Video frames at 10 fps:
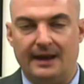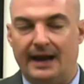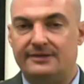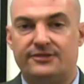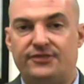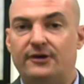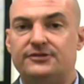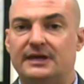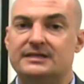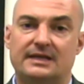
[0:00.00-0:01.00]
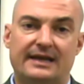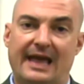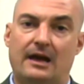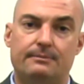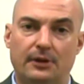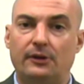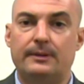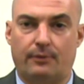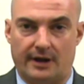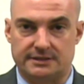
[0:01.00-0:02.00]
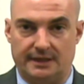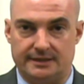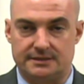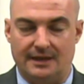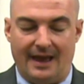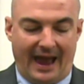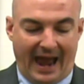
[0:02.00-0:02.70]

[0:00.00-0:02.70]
And the third thing is an accountability process.